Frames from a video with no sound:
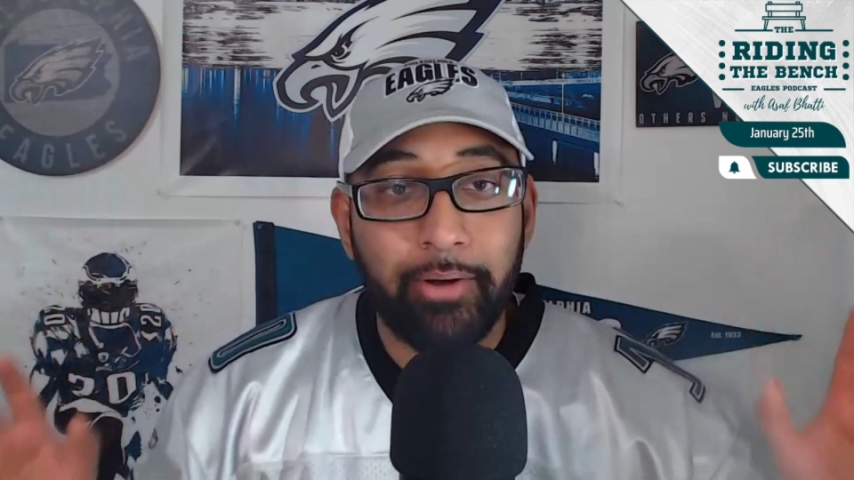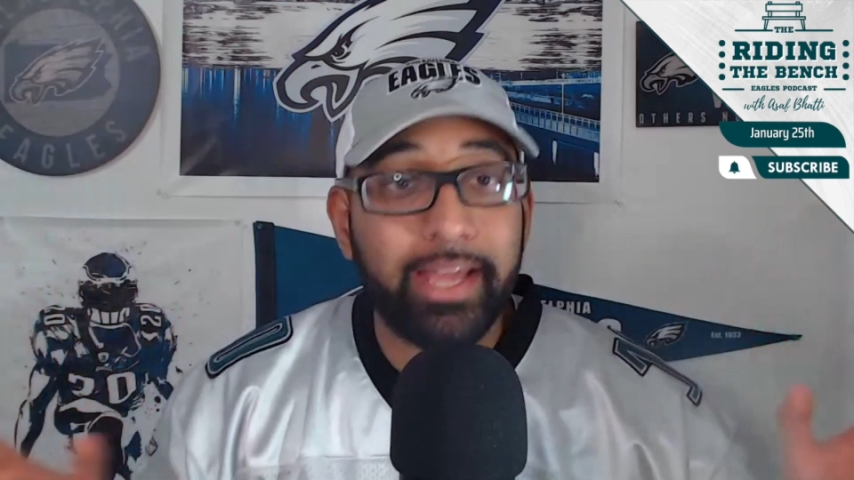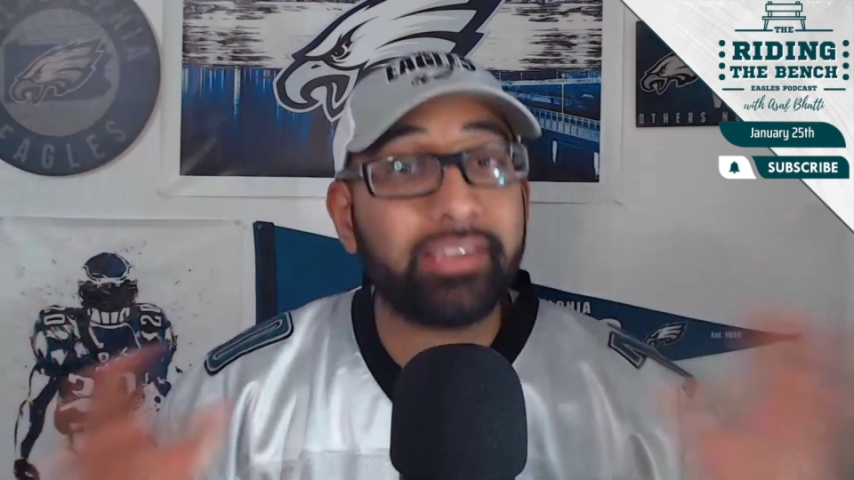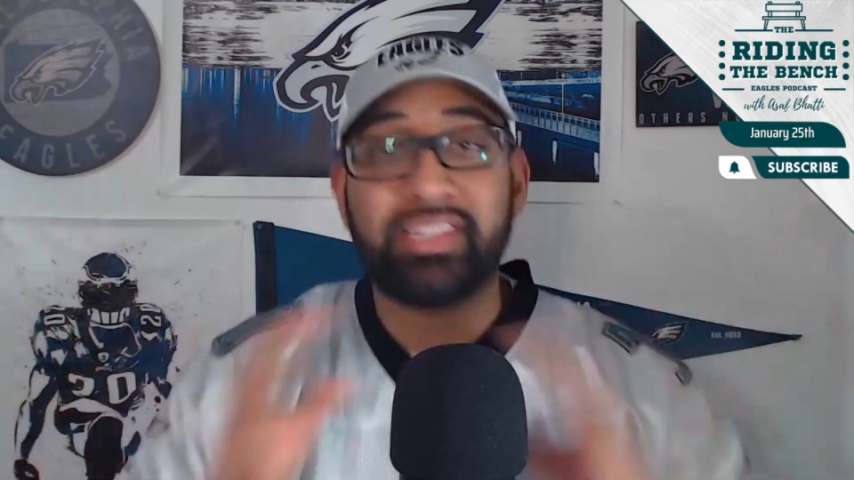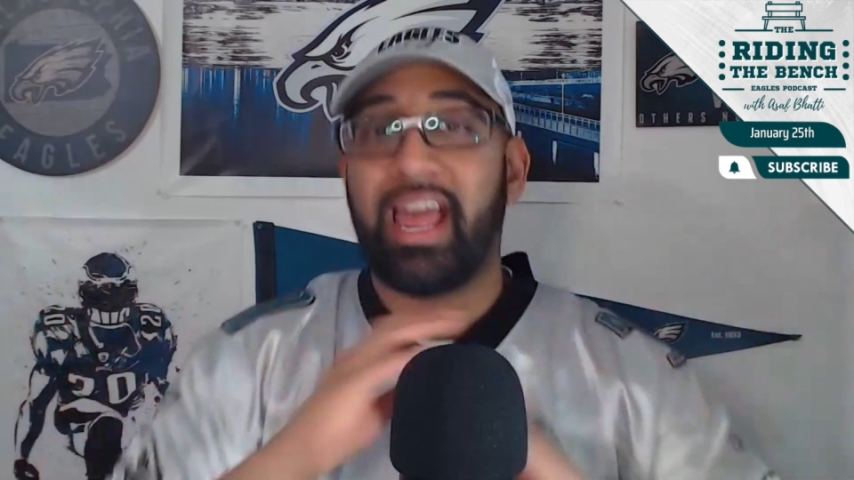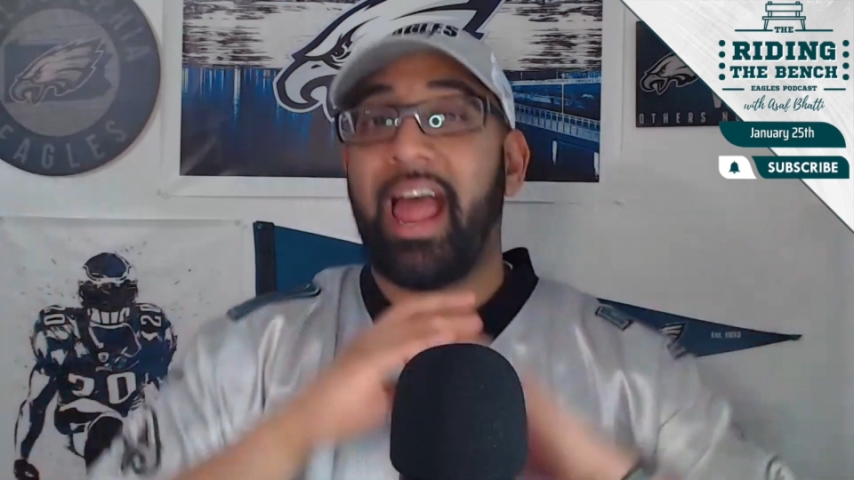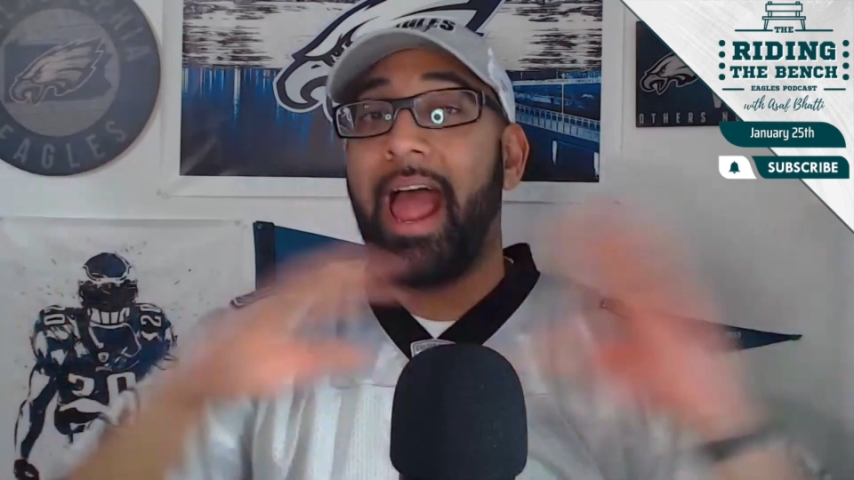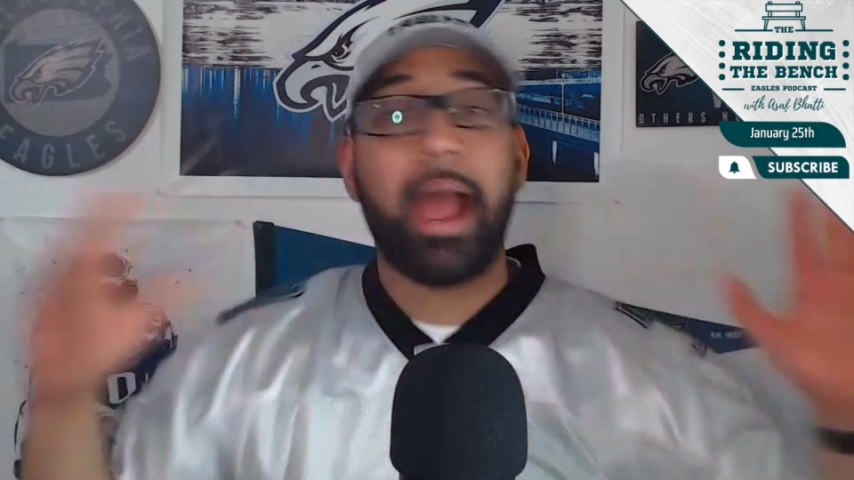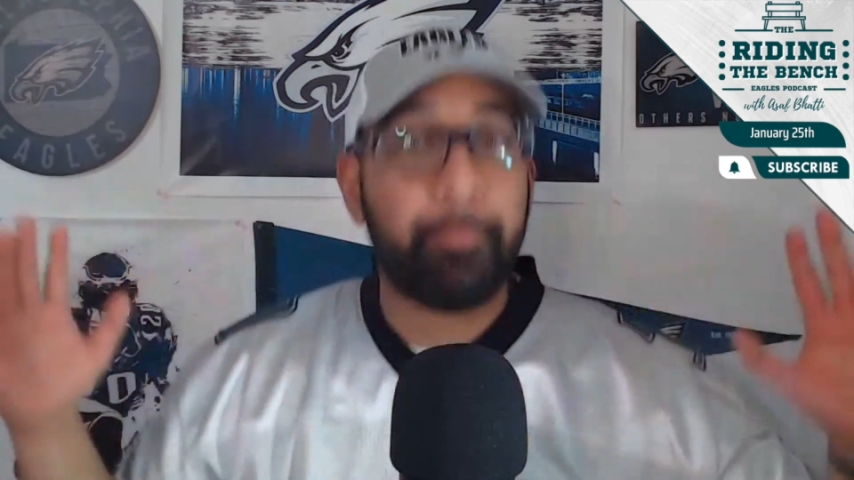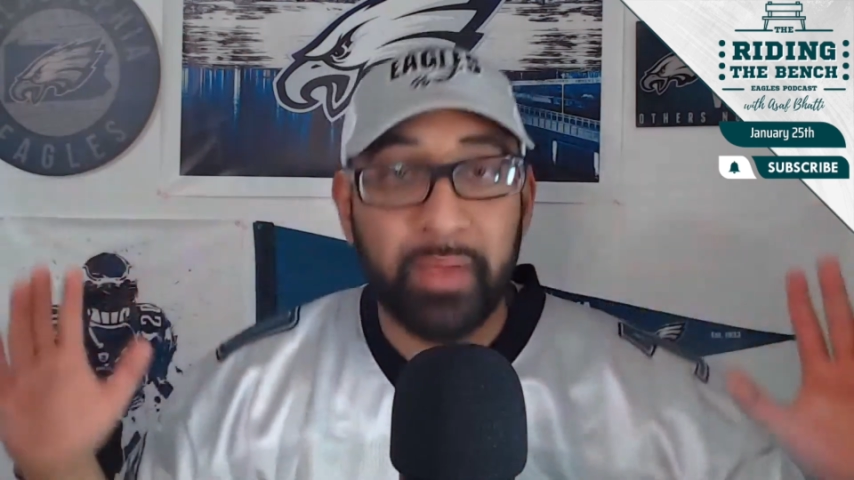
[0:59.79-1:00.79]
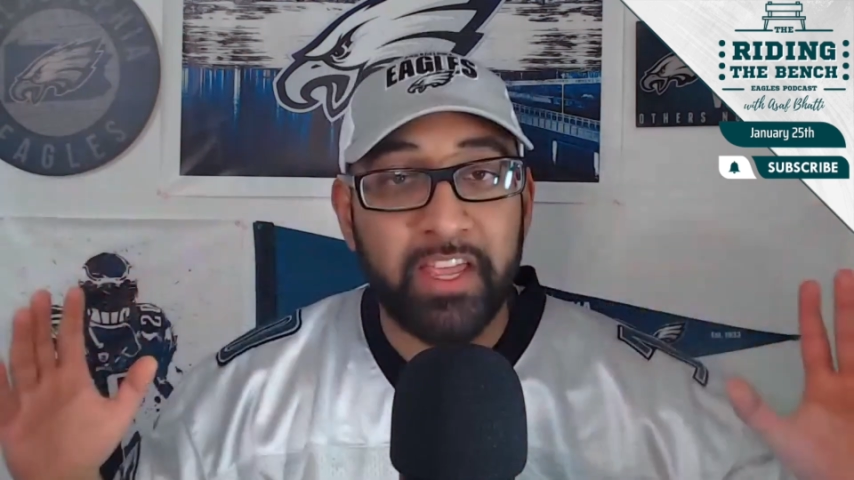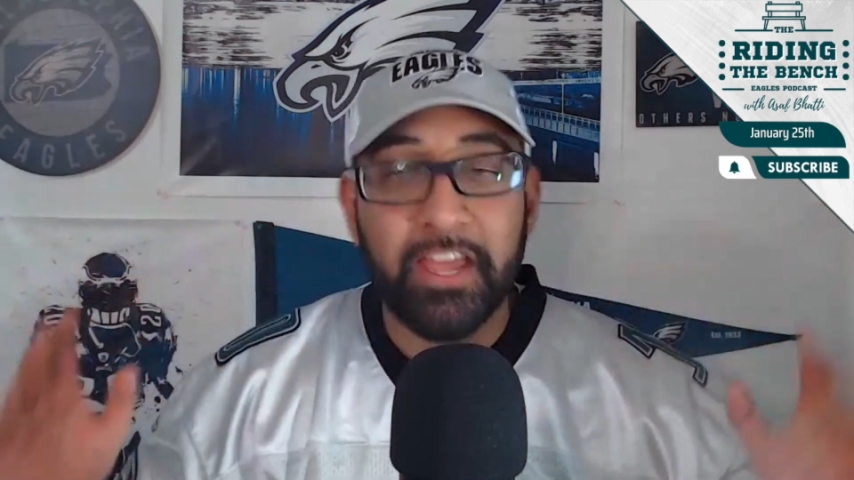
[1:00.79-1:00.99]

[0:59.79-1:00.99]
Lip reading: is happy,